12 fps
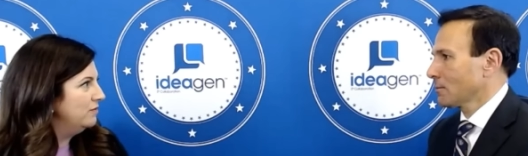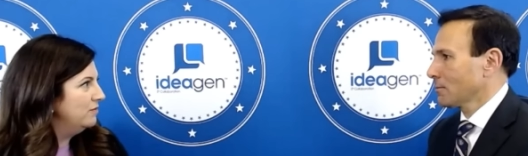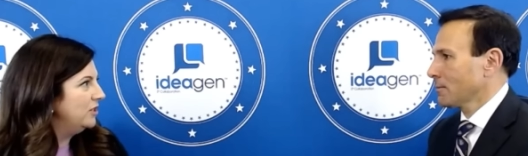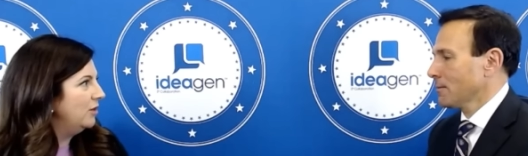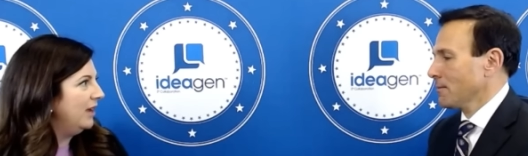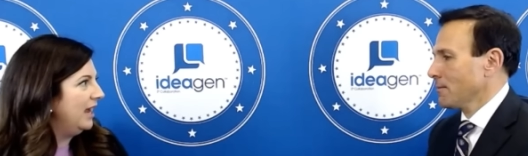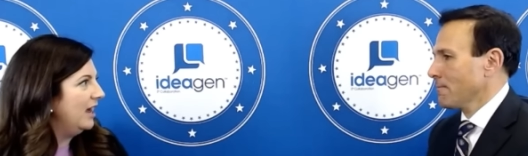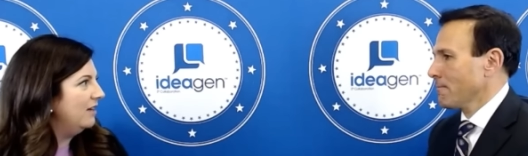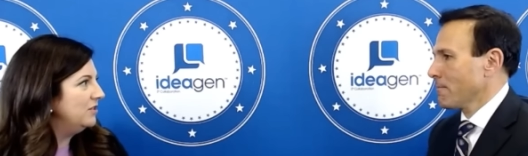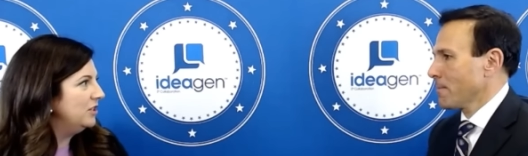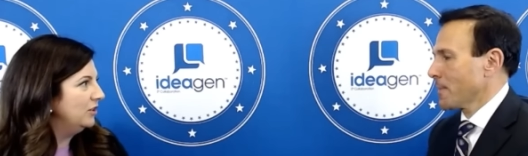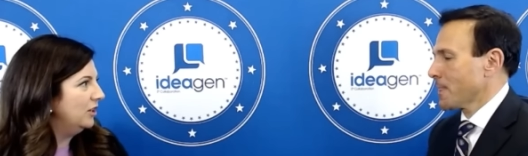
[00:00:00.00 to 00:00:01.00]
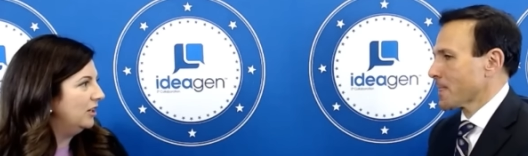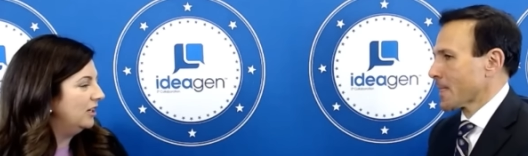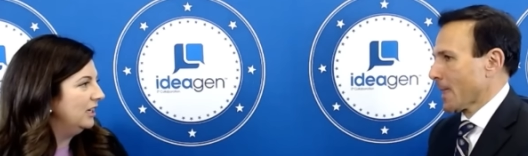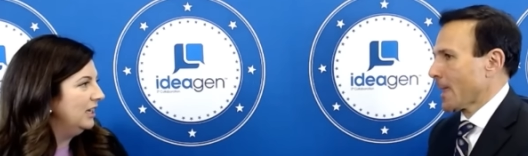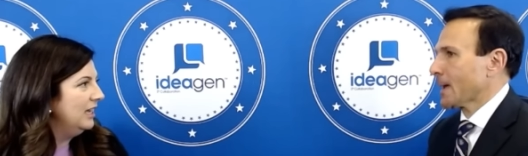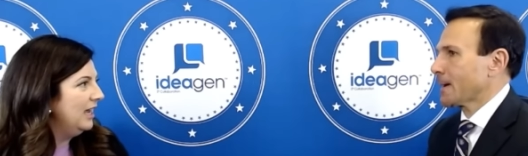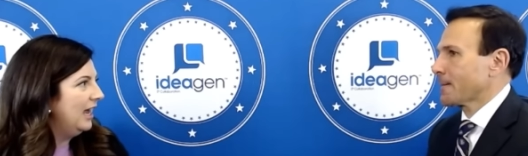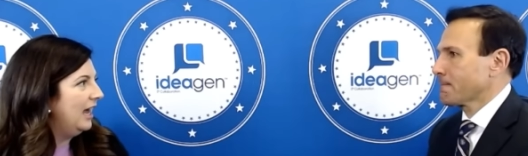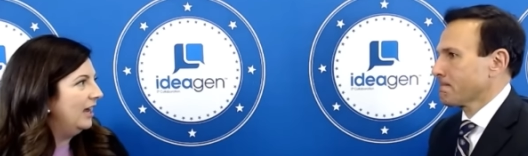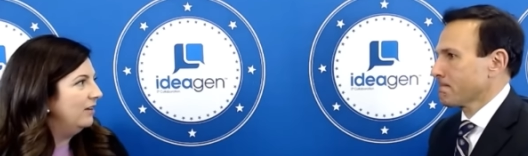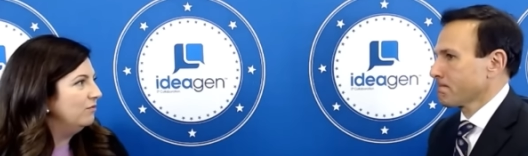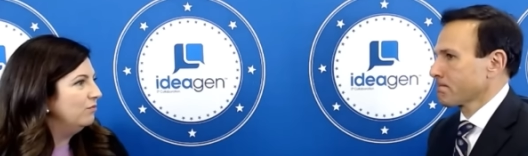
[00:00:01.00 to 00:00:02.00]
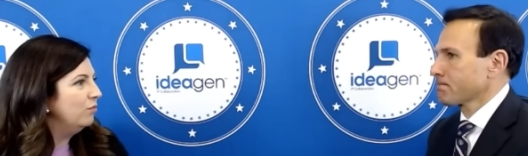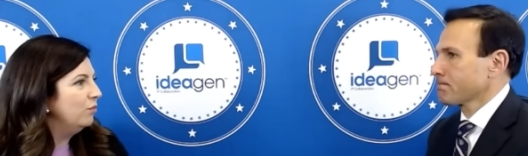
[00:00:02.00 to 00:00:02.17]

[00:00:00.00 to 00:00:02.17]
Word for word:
Speaker 1: Mm-hmm. So we have to look at